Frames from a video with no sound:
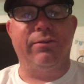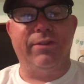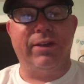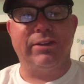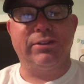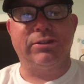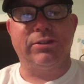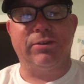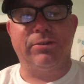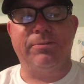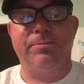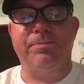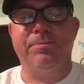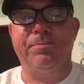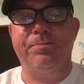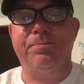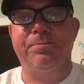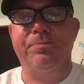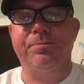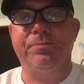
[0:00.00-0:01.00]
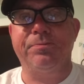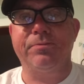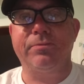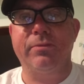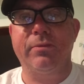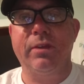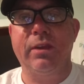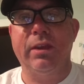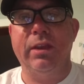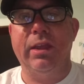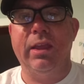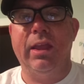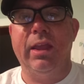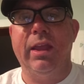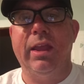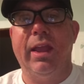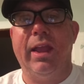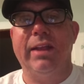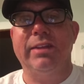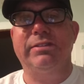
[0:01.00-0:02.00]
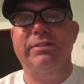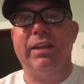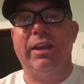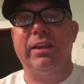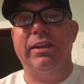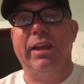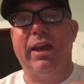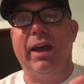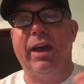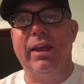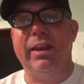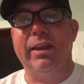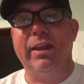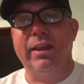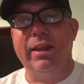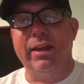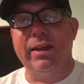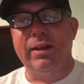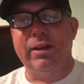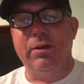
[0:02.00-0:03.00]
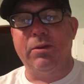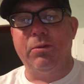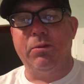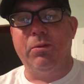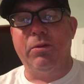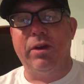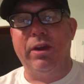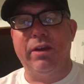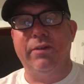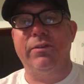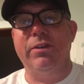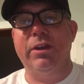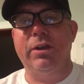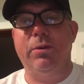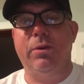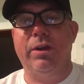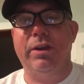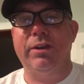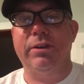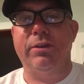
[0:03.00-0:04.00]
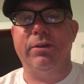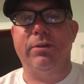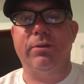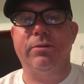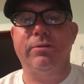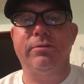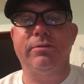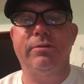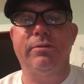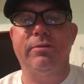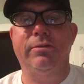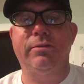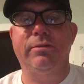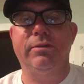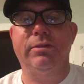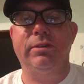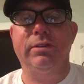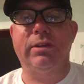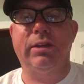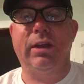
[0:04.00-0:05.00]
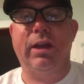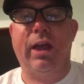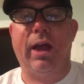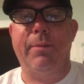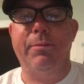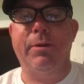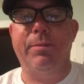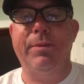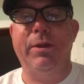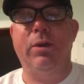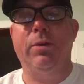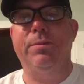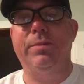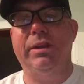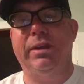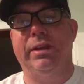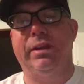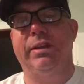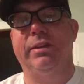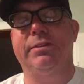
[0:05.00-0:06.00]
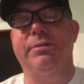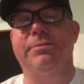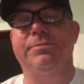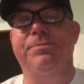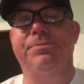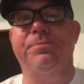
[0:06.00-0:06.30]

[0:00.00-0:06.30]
vessel, and saying, God, whatever you want to do, I'm going to be obedient.